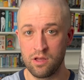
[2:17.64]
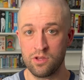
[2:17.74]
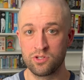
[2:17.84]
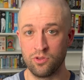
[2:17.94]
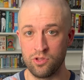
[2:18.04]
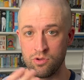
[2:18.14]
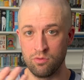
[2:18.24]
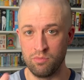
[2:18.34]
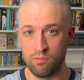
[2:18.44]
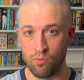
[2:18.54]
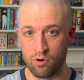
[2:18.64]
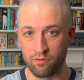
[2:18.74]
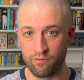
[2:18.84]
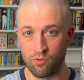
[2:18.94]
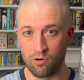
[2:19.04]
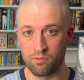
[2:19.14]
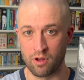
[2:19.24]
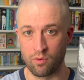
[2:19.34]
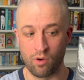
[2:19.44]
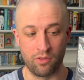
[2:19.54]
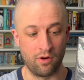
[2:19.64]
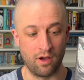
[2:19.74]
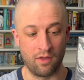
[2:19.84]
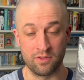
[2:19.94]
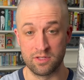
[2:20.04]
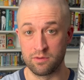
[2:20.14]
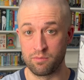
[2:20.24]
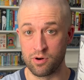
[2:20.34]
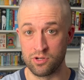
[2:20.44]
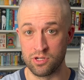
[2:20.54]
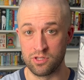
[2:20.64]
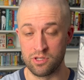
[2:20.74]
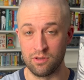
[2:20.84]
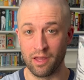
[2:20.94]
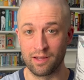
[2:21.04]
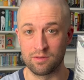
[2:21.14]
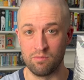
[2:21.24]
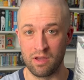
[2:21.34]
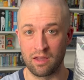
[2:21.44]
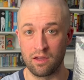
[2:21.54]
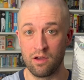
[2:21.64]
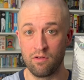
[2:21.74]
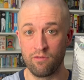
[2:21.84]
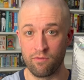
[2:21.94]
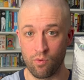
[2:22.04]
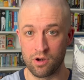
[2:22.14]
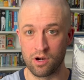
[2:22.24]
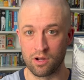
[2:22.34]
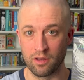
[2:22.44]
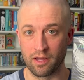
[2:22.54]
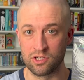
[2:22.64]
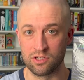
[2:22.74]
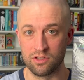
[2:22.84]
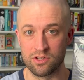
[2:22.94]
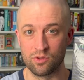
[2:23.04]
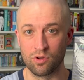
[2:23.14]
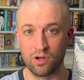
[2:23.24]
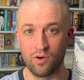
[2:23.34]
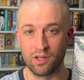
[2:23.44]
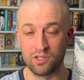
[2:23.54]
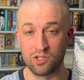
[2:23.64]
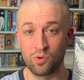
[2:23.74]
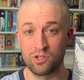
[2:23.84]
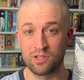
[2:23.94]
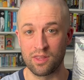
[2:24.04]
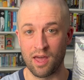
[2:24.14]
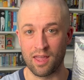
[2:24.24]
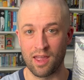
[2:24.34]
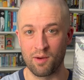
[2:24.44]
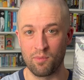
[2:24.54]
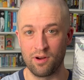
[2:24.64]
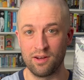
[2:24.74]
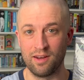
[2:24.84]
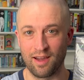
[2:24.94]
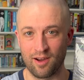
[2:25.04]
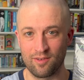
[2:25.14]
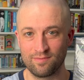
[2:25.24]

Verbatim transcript: so that you can be more informed on whether or not this is a purchase that you'd like to make for your collection. So we'll go ahead and switch to that camera now.